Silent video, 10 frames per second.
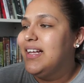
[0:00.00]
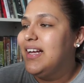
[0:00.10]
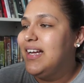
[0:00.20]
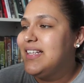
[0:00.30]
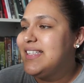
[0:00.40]

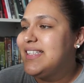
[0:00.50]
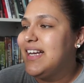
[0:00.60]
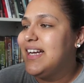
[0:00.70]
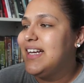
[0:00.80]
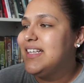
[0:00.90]
It
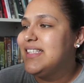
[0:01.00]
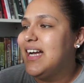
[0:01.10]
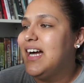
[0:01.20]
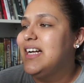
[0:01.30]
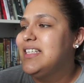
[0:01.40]
says,
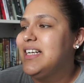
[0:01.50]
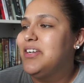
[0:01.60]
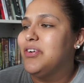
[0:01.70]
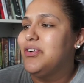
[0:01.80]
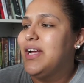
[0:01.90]
Undead
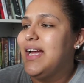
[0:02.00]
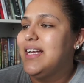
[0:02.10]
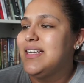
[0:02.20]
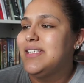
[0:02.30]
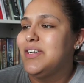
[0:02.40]
Girl
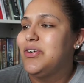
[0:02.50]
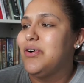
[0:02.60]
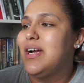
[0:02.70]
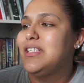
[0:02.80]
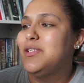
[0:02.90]
Gang is a
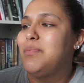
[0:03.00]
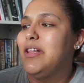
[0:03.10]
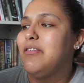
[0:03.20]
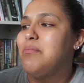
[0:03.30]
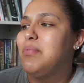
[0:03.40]
grand
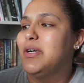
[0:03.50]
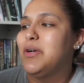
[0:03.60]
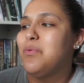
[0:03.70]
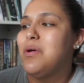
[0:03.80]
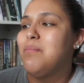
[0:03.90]
spell of a
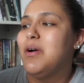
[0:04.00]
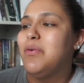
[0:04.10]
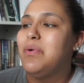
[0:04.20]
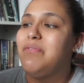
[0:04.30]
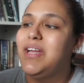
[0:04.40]
book. 1
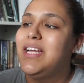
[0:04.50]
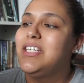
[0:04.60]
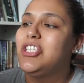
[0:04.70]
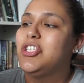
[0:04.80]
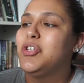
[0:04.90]
part
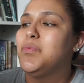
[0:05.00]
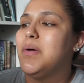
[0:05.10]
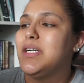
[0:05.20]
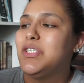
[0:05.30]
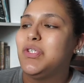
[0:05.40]
revenge, 2
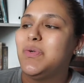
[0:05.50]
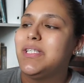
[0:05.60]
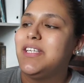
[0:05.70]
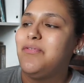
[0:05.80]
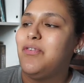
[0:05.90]
parts
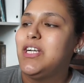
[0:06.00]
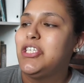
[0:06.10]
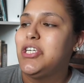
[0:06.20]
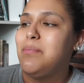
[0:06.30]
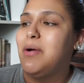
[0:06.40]
twisted
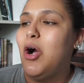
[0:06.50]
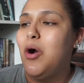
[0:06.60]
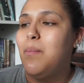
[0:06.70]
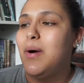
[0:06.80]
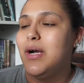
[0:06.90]
friendship,
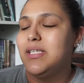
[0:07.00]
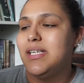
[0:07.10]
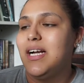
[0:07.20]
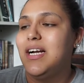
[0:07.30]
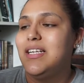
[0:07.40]
all parts
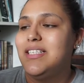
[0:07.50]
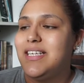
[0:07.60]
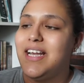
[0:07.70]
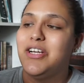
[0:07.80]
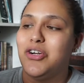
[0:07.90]

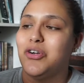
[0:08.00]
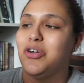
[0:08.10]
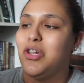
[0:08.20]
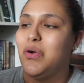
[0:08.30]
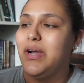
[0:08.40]
undead girl
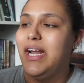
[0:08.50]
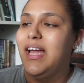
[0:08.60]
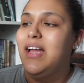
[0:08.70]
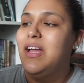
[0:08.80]
glory.